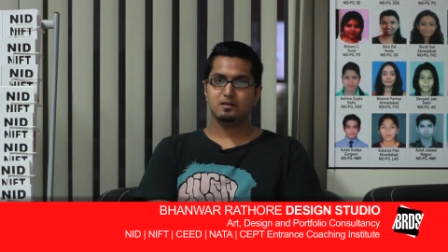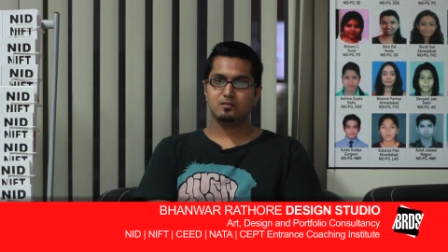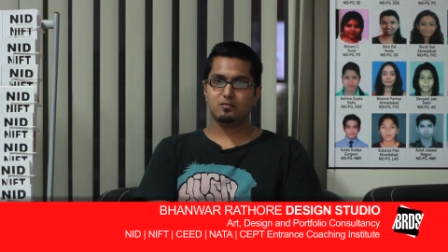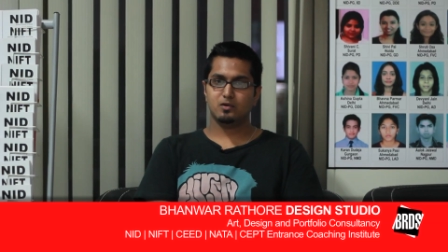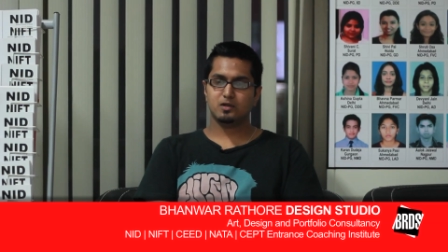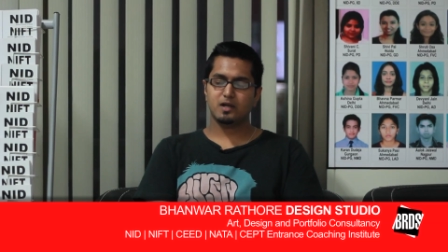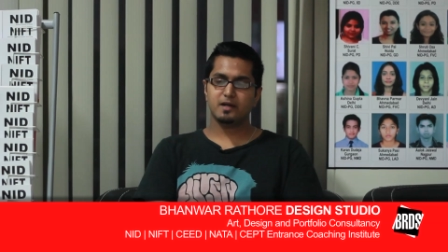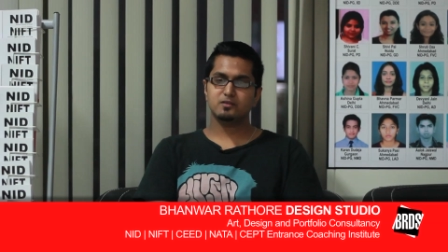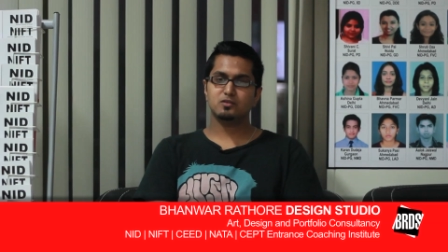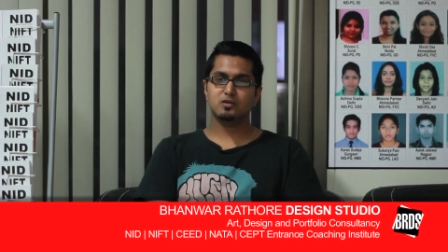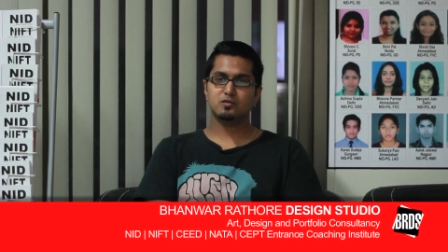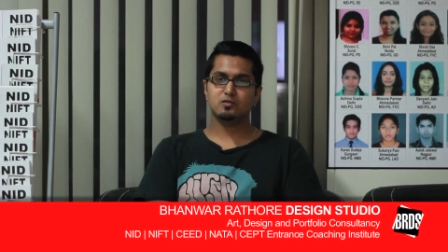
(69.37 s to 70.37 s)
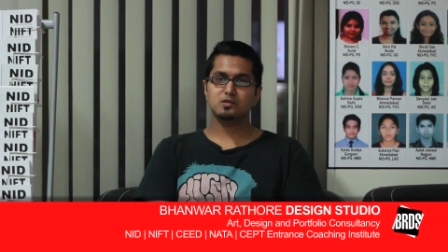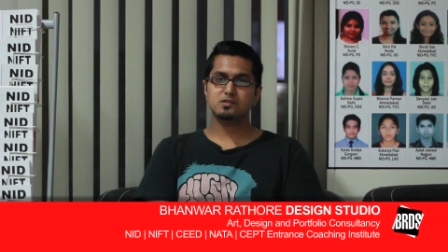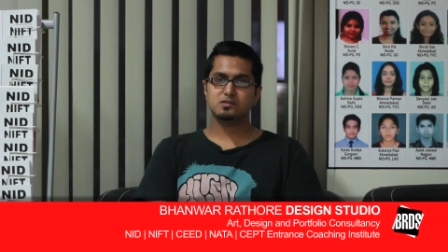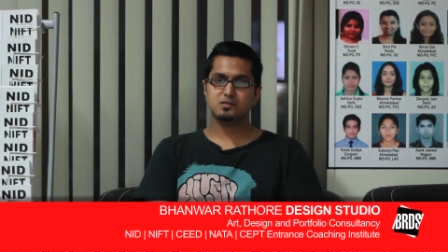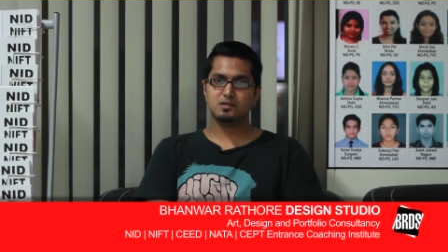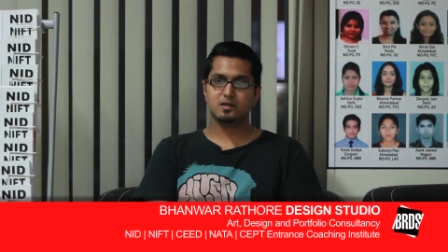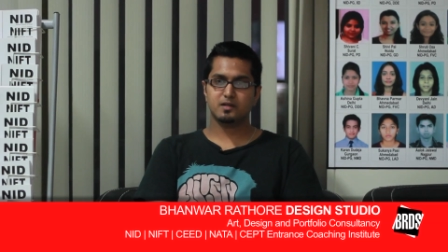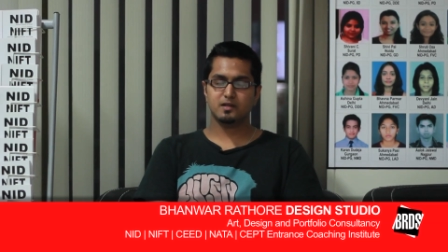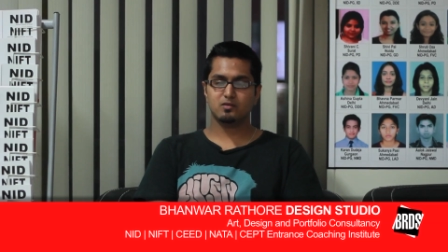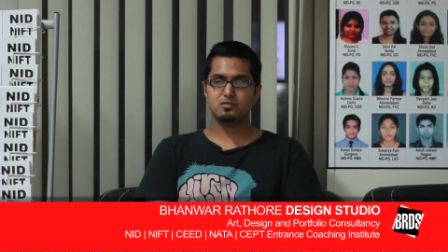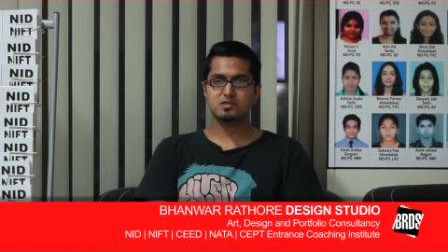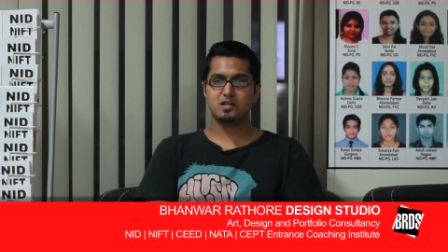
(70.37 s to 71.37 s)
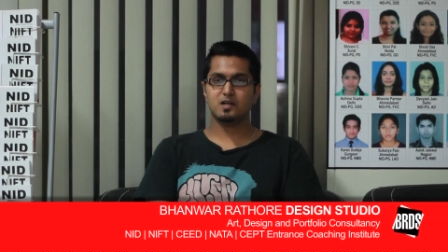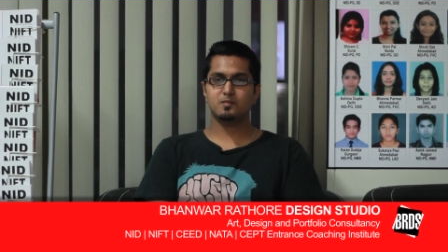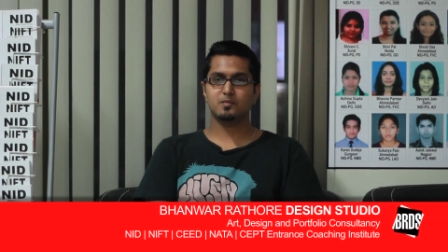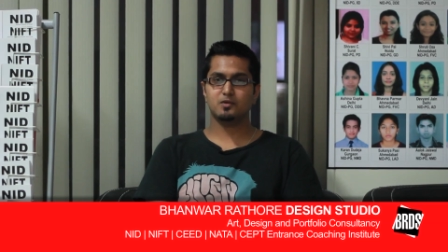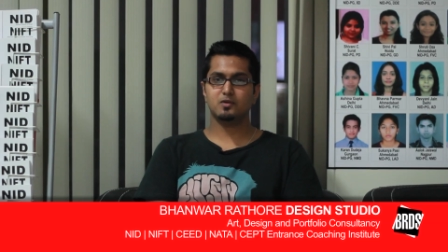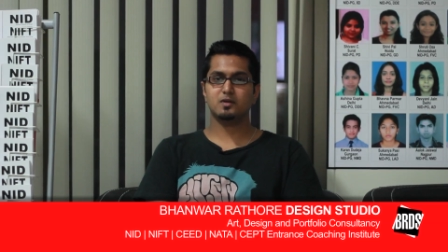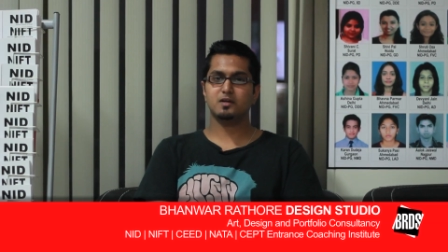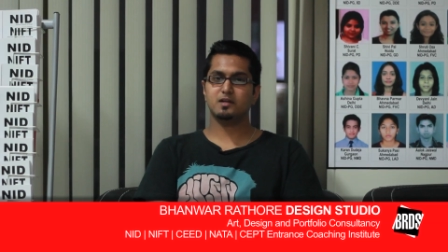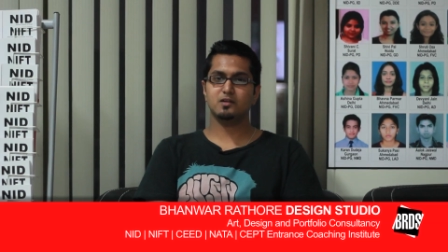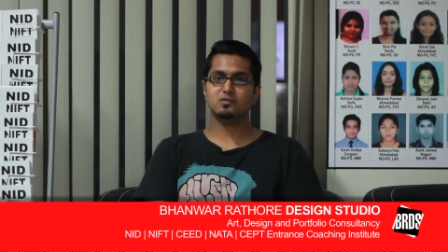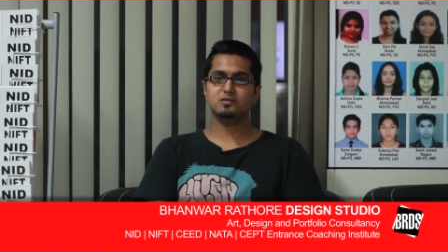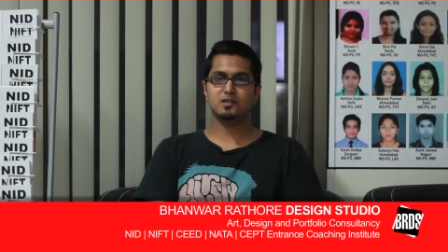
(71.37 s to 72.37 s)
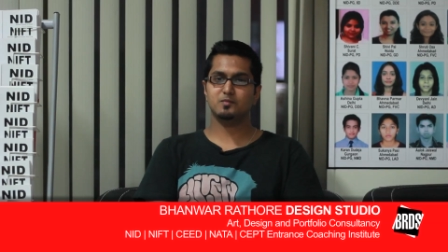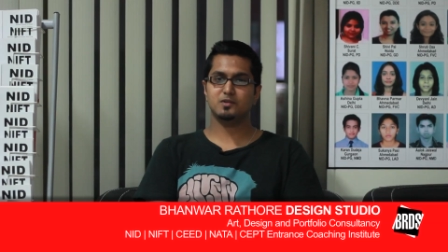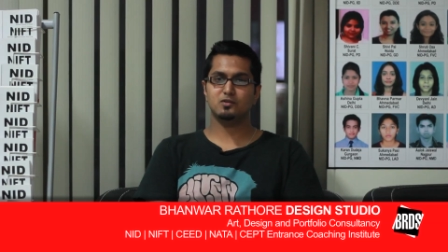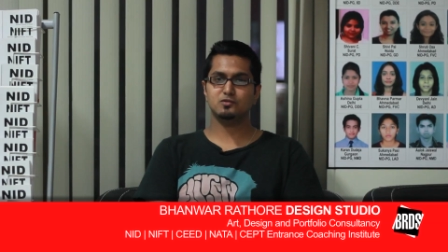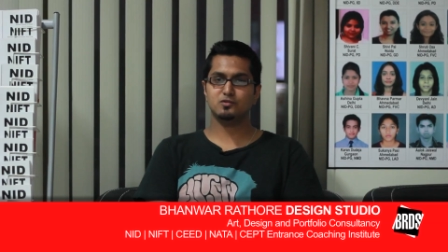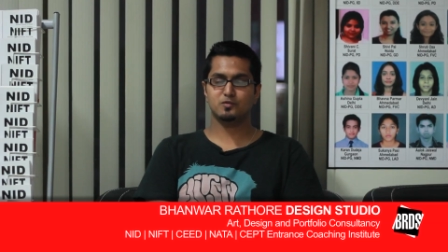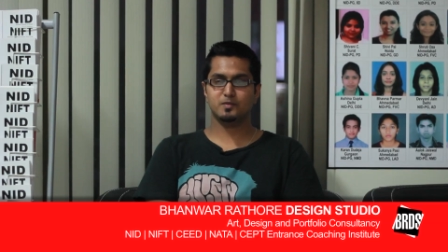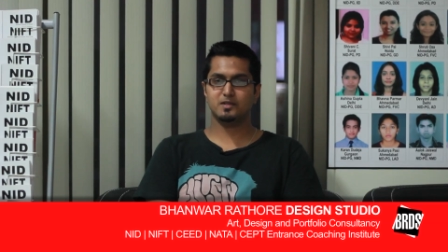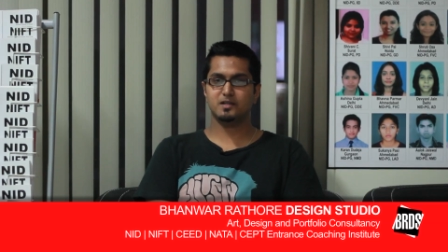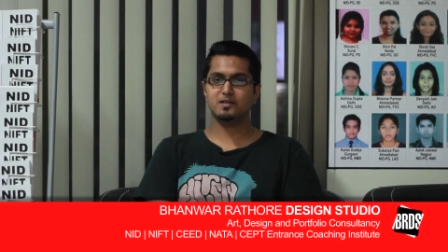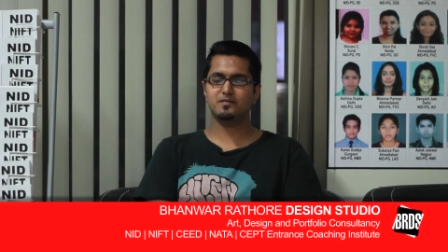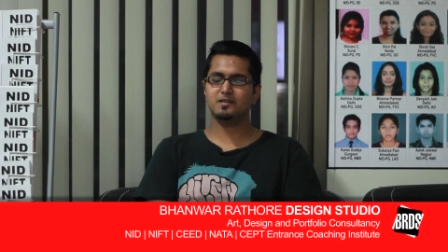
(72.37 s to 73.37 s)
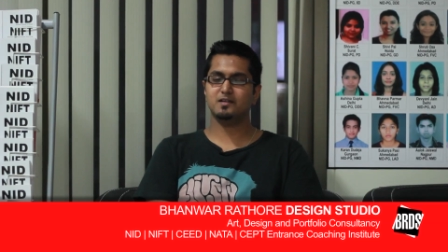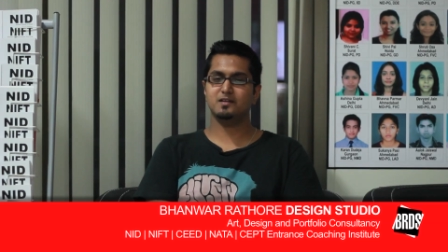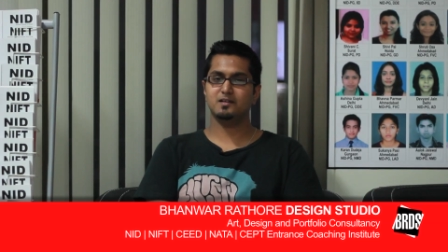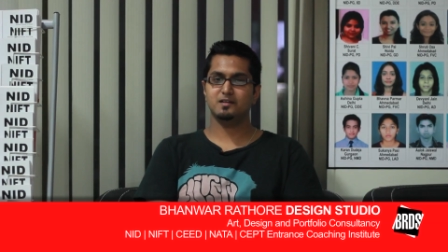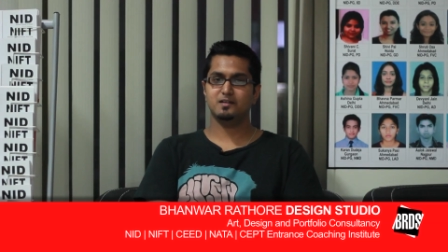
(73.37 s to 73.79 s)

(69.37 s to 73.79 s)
what I thought was cutting out chart paper or cutting out thermocol shouldn't be that difficult.